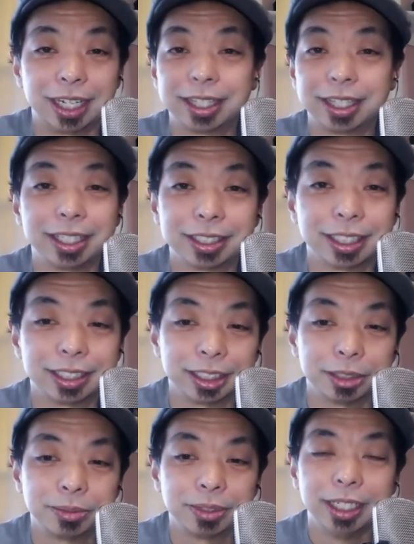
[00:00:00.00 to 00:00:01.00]
things that
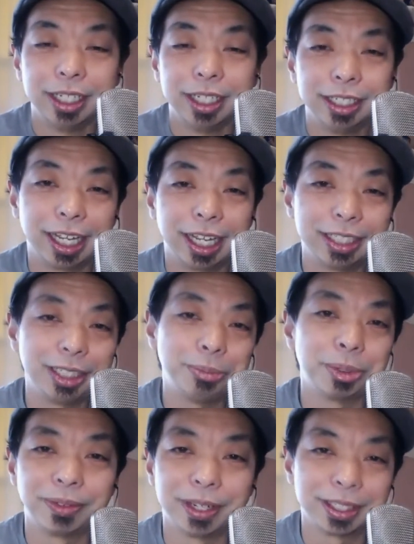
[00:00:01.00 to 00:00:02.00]
just the IT
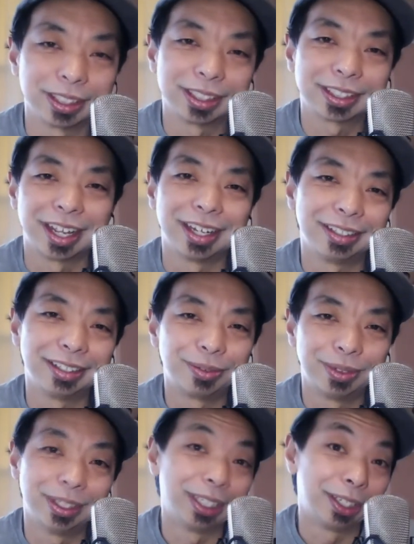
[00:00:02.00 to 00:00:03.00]
professionals got
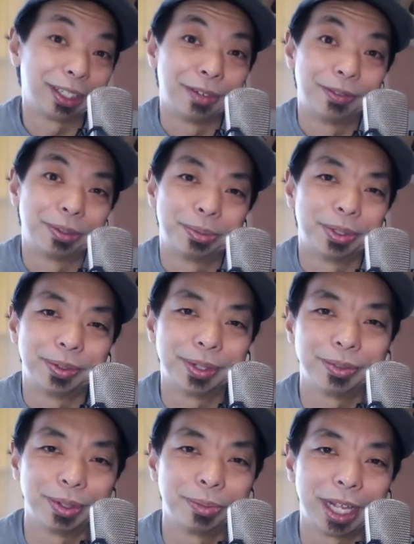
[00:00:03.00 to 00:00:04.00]
really comfortable with
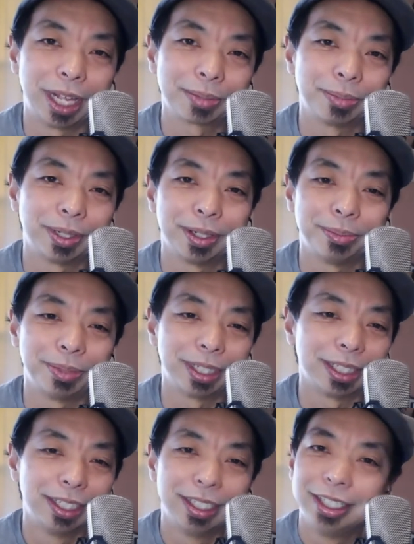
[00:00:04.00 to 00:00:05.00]
with BlackBerry. But
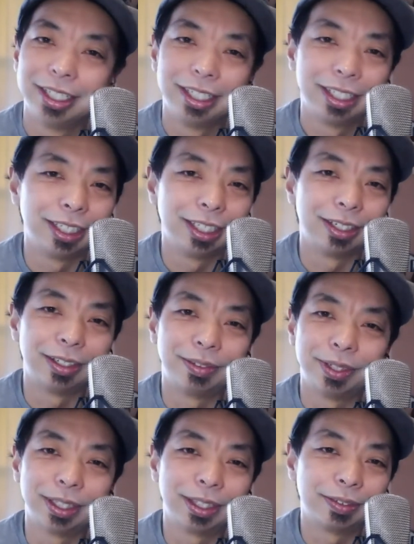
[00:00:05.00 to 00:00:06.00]
you know,
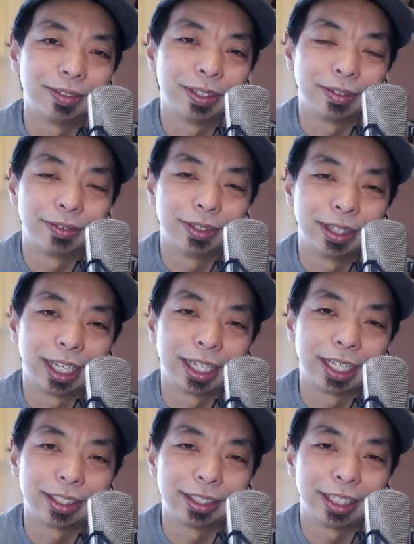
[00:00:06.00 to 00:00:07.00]
with with with that
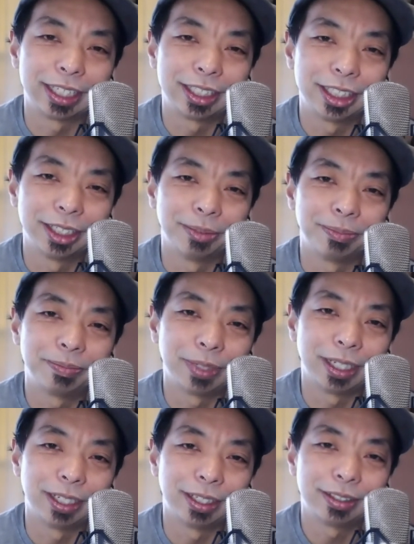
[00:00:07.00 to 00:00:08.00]
that chip
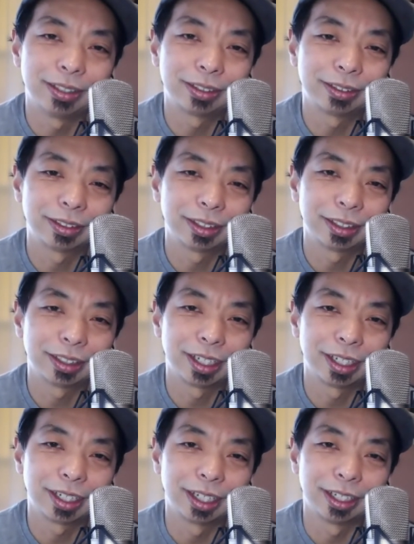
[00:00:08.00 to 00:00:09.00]
uh,
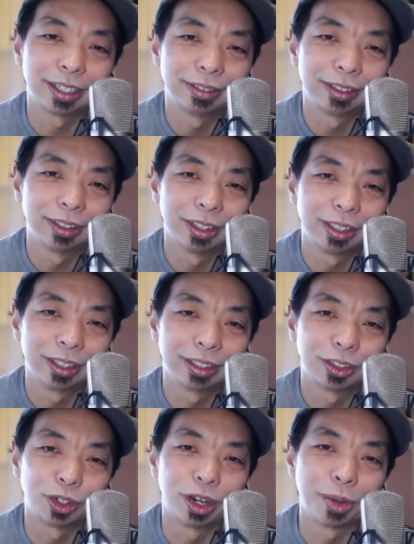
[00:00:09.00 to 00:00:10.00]
kind of
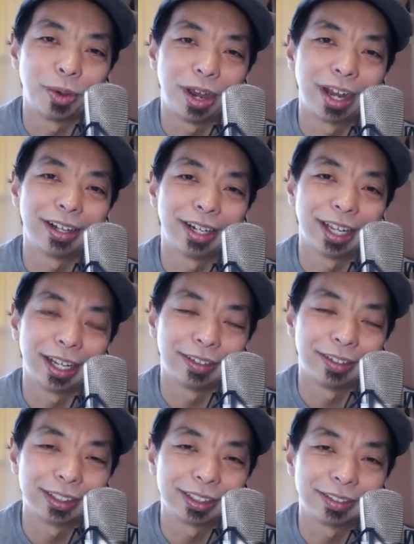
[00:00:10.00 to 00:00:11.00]
drawing water now. It's really